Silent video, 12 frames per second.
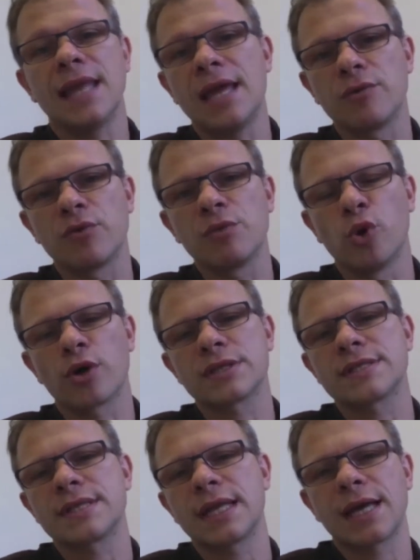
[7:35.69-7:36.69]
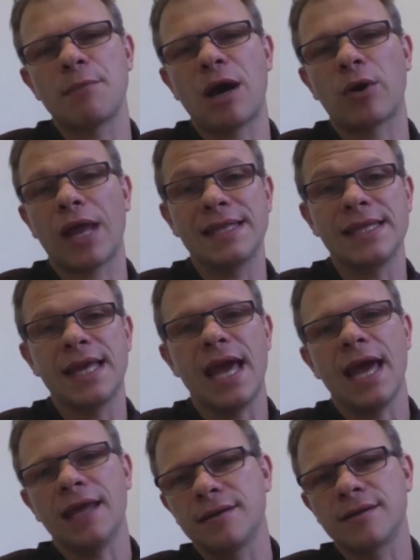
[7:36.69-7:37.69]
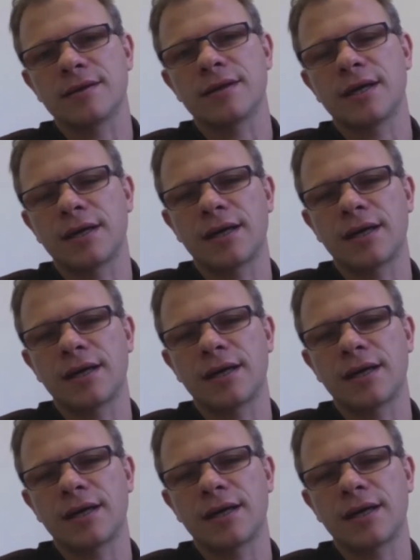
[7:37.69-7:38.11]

and then reports that come out at the end,